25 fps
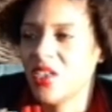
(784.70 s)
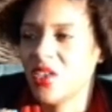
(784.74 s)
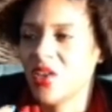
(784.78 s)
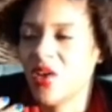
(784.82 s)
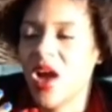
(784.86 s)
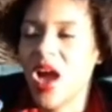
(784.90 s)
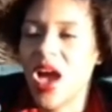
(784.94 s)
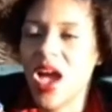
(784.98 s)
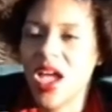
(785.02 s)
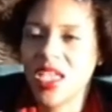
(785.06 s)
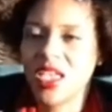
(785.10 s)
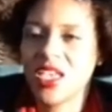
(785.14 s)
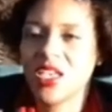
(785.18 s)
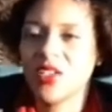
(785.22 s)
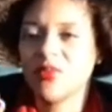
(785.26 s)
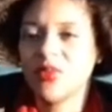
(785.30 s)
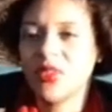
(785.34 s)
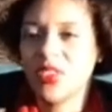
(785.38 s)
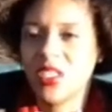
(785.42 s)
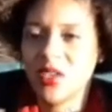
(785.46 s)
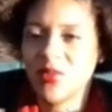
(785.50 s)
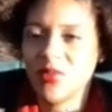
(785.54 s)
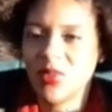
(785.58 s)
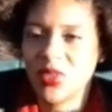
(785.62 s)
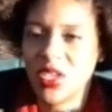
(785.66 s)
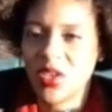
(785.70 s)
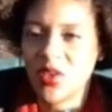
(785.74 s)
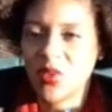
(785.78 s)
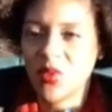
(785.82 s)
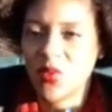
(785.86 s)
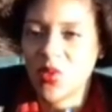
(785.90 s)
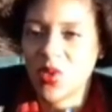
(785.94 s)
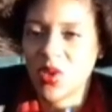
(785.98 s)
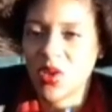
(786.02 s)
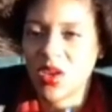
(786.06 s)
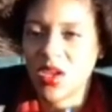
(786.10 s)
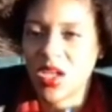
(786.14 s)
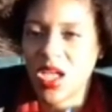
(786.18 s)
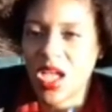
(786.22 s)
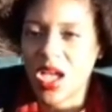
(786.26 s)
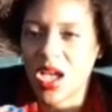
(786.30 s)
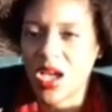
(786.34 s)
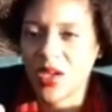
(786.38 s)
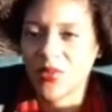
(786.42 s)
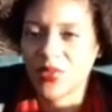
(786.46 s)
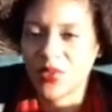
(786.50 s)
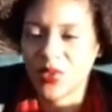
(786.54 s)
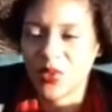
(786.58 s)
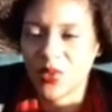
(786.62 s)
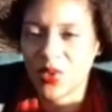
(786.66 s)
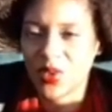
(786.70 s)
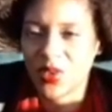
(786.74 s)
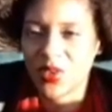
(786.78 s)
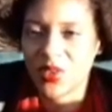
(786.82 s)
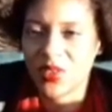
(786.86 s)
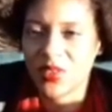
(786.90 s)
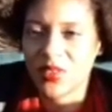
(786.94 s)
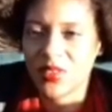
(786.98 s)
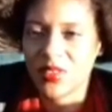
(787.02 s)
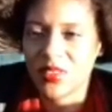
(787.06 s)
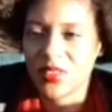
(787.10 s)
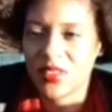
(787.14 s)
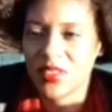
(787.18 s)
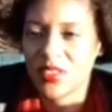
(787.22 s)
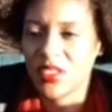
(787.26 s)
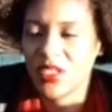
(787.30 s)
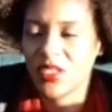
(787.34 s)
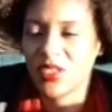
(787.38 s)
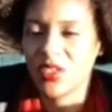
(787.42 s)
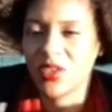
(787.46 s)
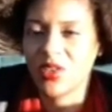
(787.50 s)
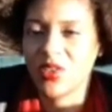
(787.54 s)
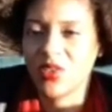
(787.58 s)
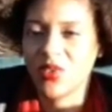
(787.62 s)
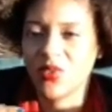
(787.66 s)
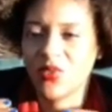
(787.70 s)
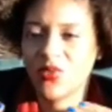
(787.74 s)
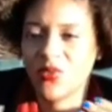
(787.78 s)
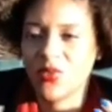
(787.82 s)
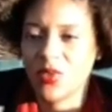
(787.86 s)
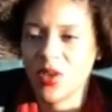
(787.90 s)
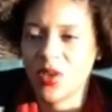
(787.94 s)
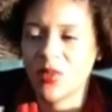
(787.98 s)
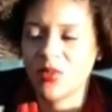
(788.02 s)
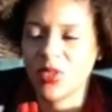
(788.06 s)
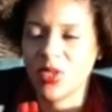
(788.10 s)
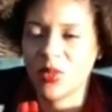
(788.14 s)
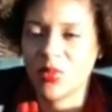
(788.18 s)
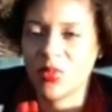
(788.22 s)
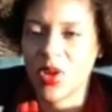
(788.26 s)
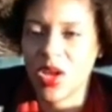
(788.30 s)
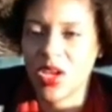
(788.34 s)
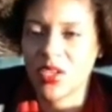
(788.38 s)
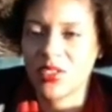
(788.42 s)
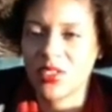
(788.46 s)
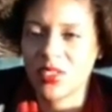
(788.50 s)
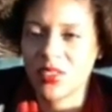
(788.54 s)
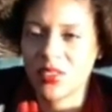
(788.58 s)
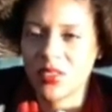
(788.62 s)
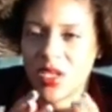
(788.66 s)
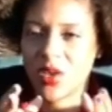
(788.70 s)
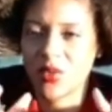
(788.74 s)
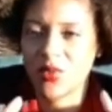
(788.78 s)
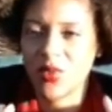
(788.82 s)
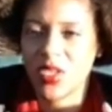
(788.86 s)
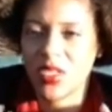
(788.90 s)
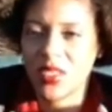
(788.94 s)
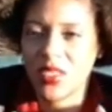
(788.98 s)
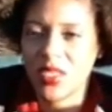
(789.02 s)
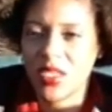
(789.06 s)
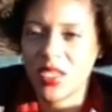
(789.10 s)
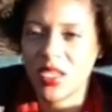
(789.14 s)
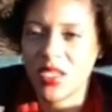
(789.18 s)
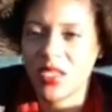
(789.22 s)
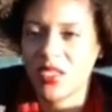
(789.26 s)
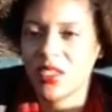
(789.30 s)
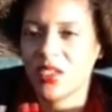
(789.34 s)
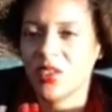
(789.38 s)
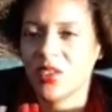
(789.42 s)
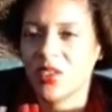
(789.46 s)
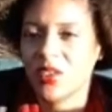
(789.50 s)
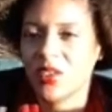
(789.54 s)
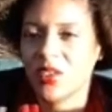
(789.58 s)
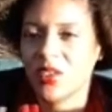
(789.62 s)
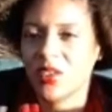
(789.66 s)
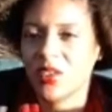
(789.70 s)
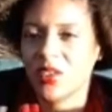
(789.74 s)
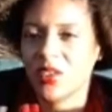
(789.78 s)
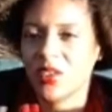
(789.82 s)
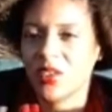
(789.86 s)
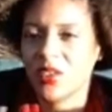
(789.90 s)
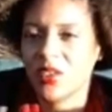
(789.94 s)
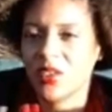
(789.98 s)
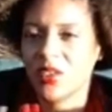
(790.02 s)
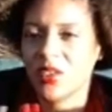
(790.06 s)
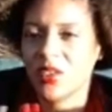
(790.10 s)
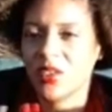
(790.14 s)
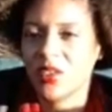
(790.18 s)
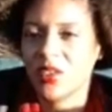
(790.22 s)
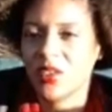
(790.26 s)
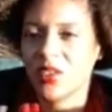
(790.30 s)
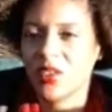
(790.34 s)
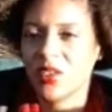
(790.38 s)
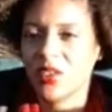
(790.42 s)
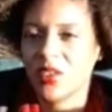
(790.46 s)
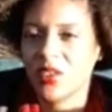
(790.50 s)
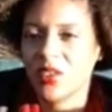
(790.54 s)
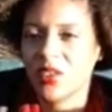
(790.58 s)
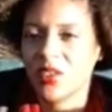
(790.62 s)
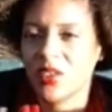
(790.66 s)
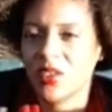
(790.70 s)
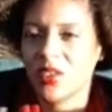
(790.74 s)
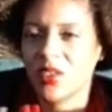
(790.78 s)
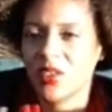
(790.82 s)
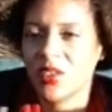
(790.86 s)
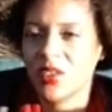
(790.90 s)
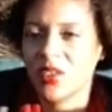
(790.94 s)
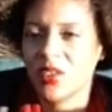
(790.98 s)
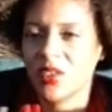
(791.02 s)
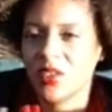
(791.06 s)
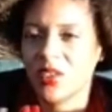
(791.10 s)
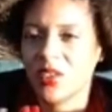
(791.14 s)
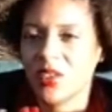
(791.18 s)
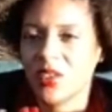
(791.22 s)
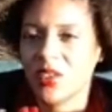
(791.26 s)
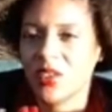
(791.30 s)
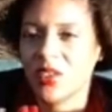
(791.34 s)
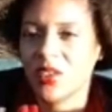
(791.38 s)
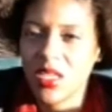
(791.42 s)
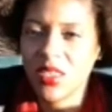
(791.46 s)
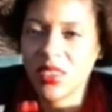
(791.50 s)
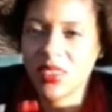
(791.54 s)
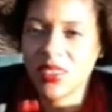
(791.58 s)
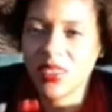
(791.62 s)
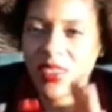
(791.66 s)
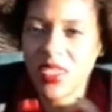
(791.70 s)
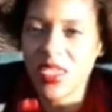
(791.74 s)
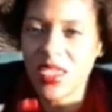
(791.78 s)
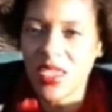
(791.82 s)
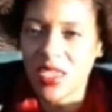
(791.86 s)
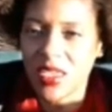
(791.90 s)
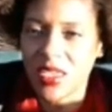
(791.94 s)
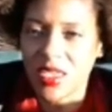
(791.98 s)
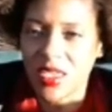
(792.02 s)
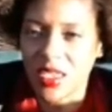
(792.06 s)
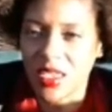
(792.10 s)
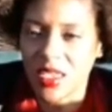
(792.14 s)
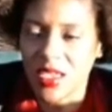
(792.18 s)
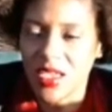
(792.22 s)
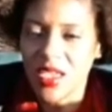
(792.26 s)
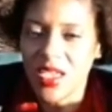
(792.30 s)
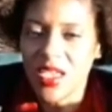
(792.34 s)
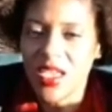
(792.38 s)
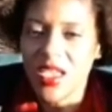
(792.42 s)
I helped them get work afterwards, from the projects that we did, and it was just like this continual thing.